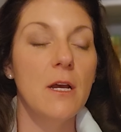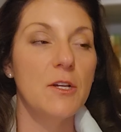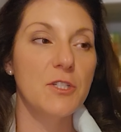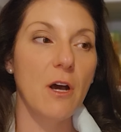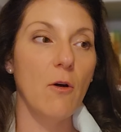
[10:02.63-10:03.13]

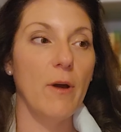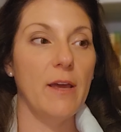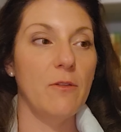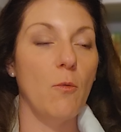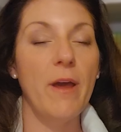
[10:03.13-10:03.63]
So
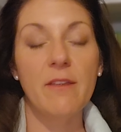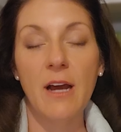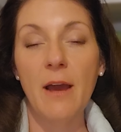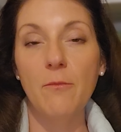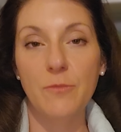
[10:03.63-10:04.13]
the way that
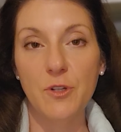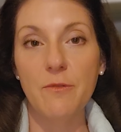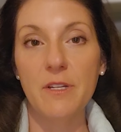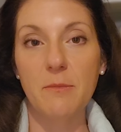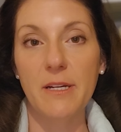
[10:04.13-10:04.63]
I do
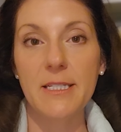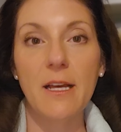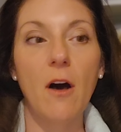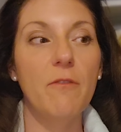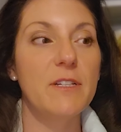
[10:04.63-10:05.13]
this
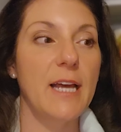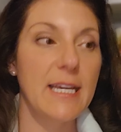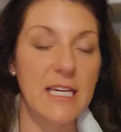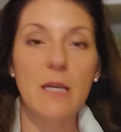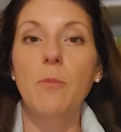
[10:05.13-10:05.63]
myself is I
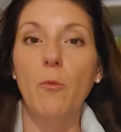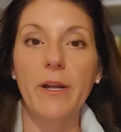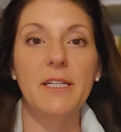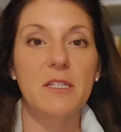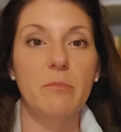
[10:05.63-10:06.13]
keep a
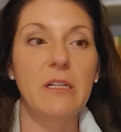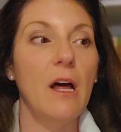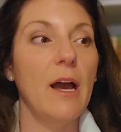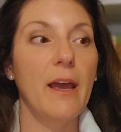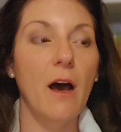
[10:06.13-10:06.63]
ready
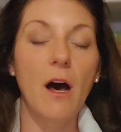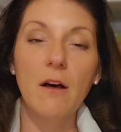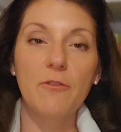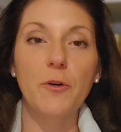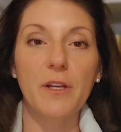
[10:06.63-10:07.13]
supply
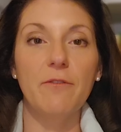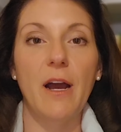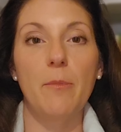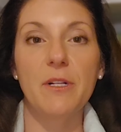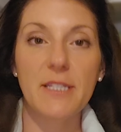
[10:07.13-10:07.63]
of green
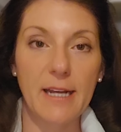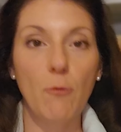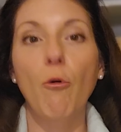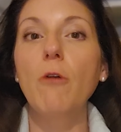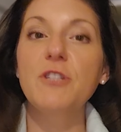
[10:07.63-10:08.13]
vibrants and I
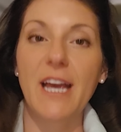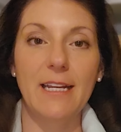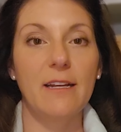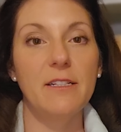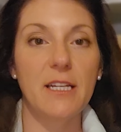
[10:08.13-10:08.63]

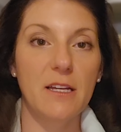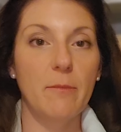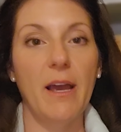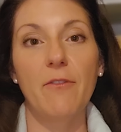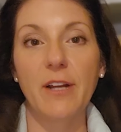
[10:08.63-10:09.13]
rotate it in
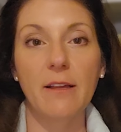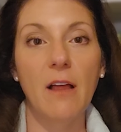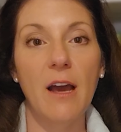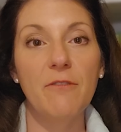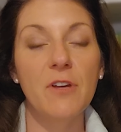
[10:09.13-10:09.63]
my everyday
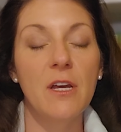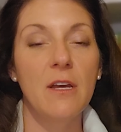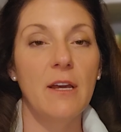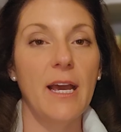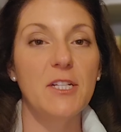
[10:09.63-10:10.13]
life.
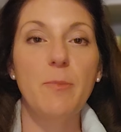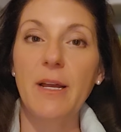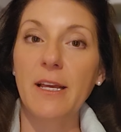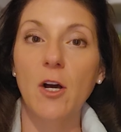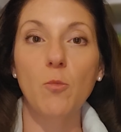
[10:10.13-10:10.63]
And
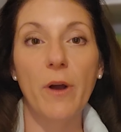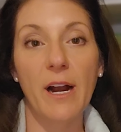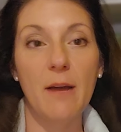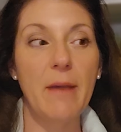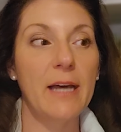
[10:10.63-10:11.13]
depending on where
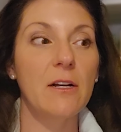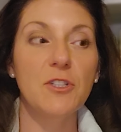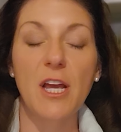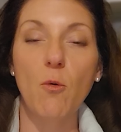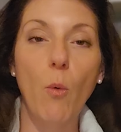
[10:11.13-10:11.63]
I'm at, I'll
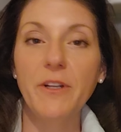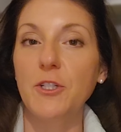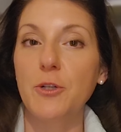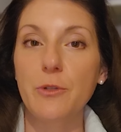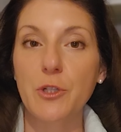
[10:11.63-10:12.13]
take 1 to
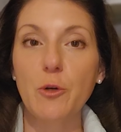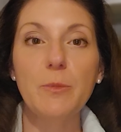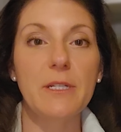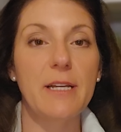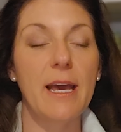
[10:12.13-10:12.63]
2
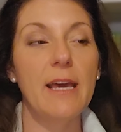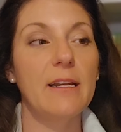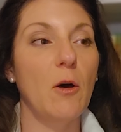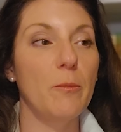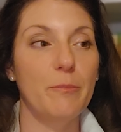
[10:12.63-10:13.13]
scoops a day and
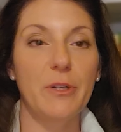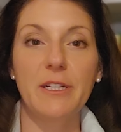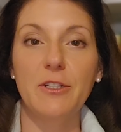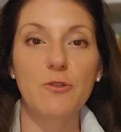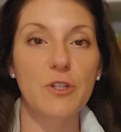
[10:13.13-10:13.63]
I'll put
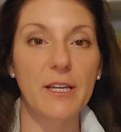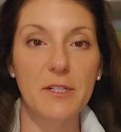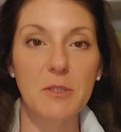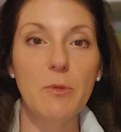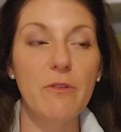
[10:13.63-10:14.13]
it usually in a
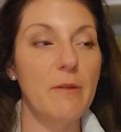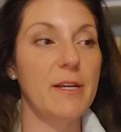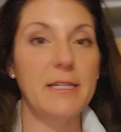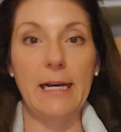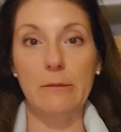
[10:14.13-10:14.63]
smoothie,
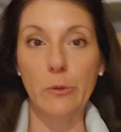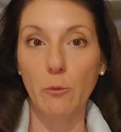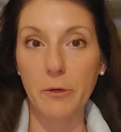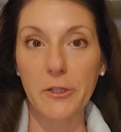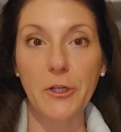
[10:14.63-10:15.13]
because I will
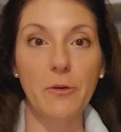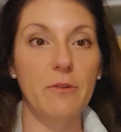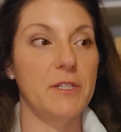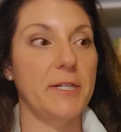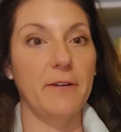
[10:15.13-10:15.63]
warn you,
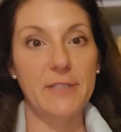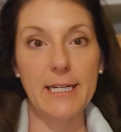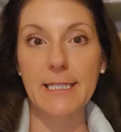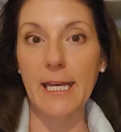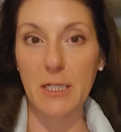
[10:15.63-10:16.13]
this stuff
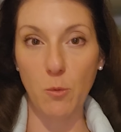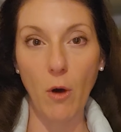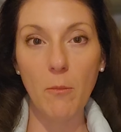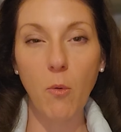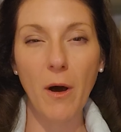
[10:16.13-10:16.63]
tastes like
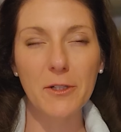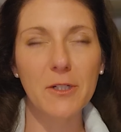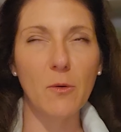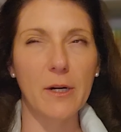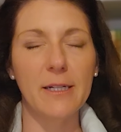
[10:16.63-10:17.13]
swamp water,
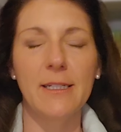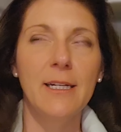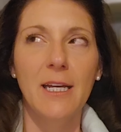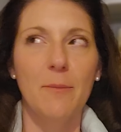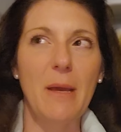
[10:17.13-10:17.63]
or
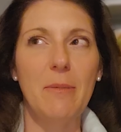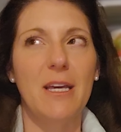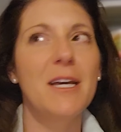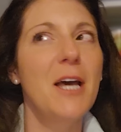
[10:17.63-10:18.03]
maybe